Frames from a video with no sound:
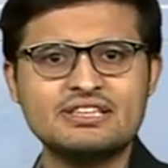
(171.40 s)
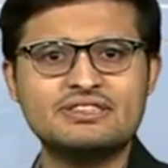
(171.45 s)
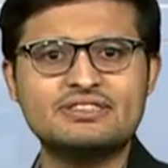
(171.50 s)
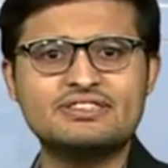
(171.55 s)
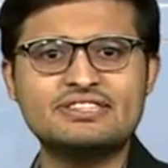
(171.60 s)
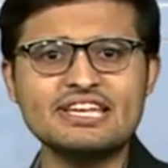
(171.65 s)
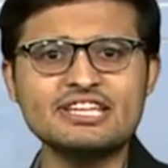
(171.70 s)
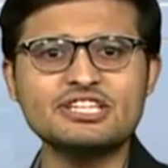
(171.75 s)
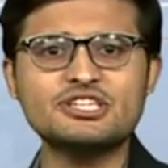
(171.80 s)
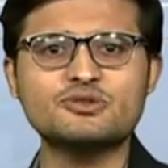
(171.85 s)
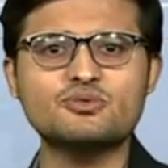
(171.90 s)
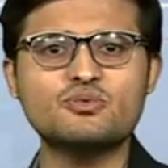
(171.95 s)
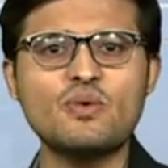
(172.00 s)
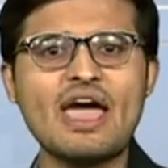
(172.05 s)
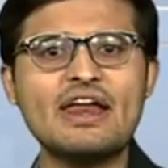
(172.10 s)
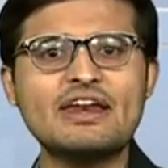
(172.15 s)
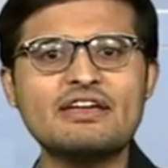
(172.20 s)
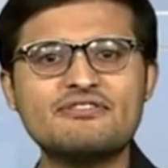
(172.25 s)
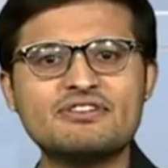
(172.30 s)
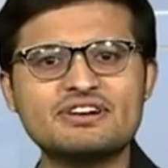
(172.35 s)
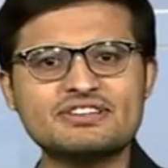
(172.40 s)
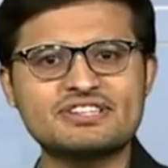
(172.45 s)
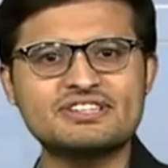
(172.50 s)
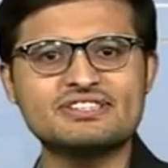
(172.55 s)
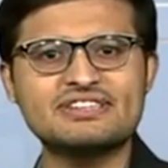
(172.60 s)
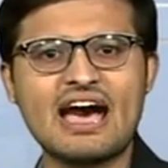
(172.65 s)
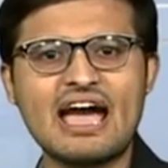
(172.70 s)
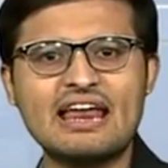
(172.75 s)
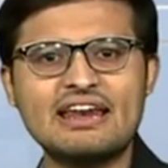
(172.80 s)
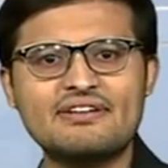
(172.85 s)
This very
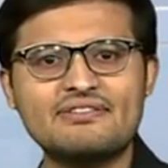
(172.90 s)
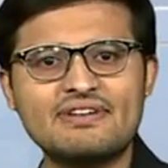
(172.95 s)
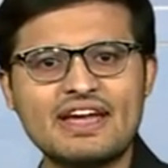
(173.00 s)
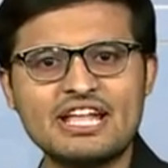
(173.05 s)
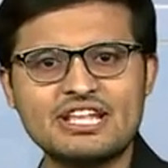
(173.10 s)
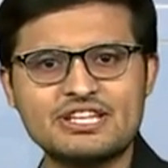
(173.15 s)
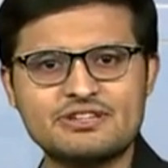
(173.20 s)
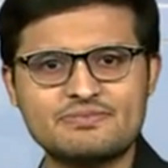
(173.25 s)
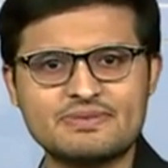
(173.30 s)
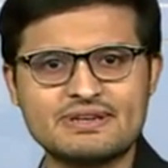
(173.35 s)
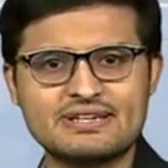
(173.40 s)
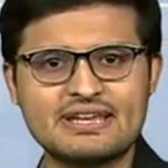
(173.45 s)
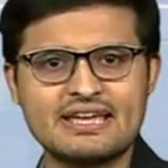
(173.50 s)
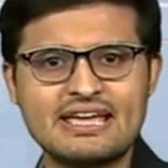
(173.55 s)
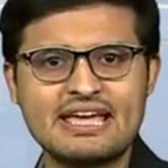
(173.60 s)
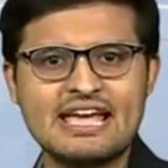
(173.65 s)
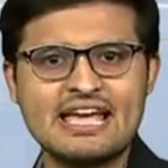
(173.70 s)
versatile arrangement